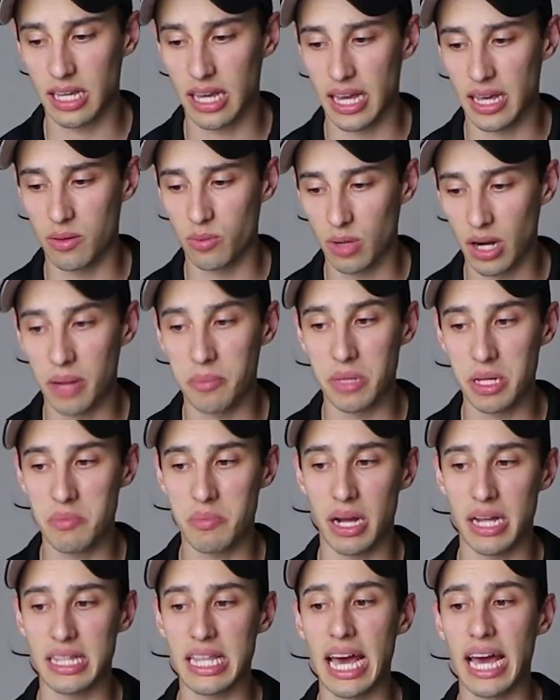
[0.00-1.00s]
And what I mean
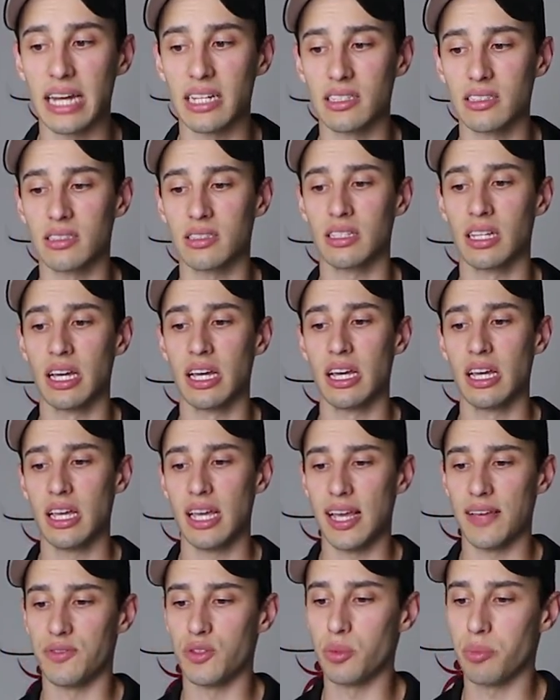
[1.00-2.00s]
by that is
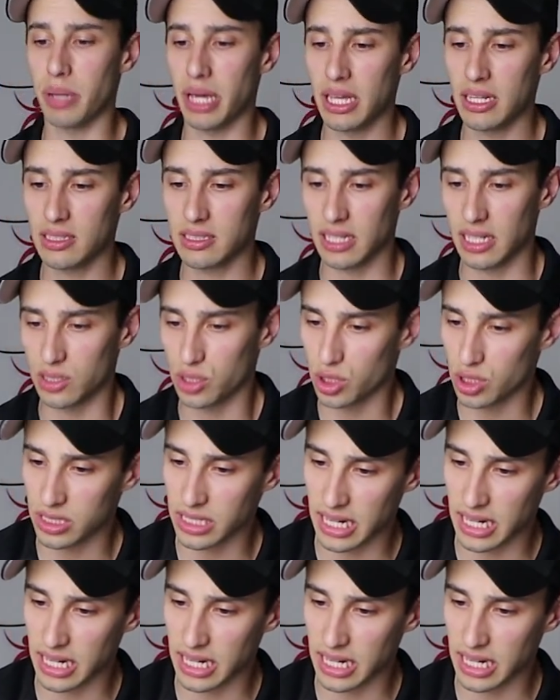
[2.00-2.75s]
if you paid attention